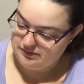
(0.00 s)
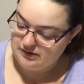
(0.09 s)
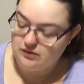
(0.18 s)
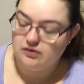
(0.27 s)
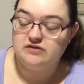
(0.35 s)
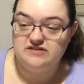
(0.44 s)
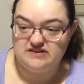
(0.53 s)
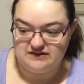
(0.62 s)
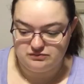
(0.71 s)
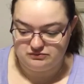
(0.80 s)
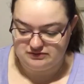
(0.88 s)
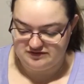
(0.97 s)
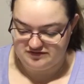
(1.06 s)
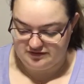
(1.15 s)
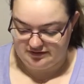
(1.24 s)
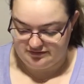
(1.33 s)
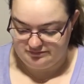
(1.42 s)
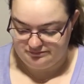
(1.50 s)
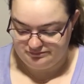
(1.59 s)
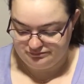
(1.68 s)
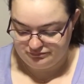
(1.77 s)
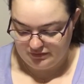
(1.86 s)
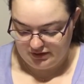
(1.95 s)
Because this is with one strand.
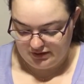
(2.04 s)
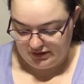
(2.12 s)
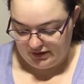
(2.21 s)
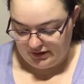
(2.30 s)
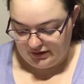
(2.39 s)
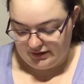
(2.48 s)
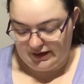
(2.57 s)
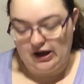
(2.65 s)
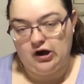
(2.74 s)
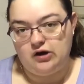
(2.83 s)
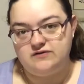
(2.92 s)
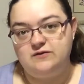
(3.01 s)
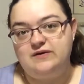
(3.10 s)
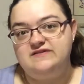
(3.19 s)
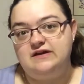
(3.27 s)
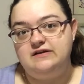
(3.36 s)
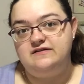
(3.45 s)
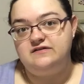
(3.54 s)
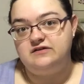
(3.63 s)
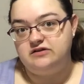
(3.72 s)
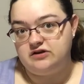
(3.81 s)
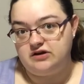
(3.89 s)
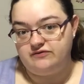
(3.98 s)
Now, so I started this on the
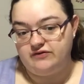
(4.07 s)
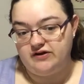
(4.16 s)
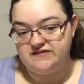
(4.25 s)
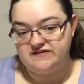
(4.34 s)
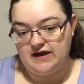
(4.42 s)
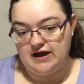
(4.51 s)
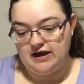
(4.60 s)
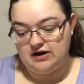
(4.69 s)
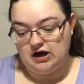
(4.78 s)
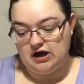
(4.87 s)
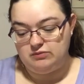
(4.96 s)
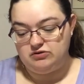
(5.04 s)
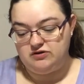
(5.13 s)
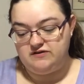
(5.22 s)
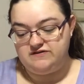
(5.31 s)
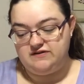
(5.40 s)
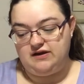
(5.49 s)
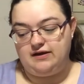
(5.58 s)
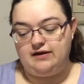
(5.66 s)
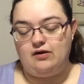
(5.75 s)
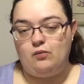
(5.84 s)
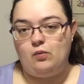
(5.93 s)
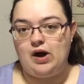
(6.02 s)
31st, and I'm using
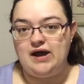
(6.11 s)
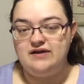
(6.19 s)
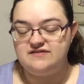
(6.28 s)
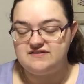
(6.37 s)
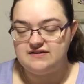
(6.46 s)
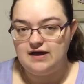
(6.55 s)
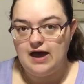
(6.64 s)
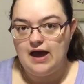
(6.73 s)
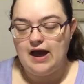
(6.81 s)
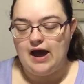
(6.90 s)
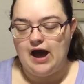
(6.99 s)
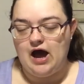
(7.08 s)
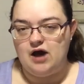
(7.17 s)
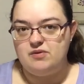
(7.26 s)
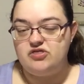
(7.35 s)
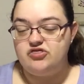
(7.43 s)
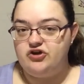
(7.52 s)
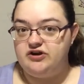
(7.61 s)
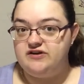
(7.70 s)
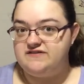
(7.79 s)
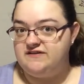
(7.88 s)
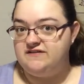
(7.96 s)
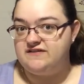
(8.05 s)
white
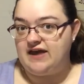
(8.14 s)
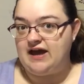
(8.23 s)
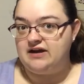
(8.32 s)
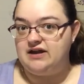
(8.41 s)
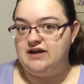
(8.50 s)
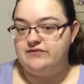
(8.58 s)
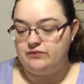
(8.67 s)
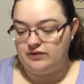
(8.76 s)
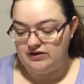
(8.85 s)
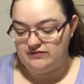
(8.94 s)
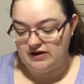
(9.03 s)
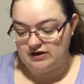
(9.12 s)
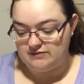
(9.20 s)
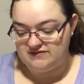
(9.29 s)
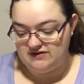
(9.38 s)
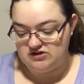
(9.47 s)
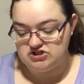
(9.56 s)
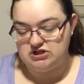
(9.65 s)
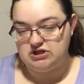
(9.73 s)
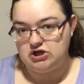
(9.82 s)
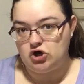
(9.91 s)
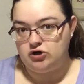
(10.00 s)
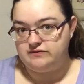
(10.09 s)
36 count even weave, and I'm stitching
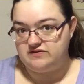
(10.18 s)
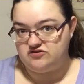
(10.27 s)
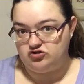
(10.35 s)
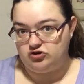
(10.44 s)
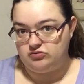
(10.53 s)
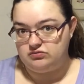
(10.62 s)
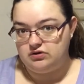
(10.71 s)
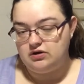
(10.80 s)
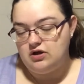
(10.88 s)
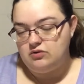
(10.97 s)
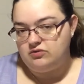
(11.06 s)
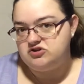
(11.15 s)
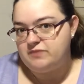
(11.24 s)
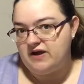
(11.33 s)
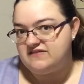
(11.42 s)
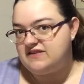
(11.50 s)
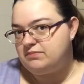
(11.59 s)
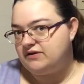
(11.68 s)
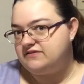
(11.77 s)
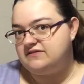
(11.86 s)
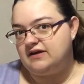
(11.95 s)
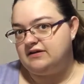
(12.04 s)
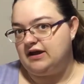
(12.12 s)
over two, which basically brings it
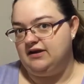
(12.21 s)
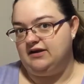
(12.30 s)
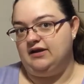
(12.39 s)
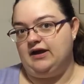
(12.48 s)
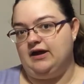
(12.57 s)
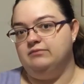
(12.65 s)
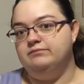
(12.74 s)
down to 18 count.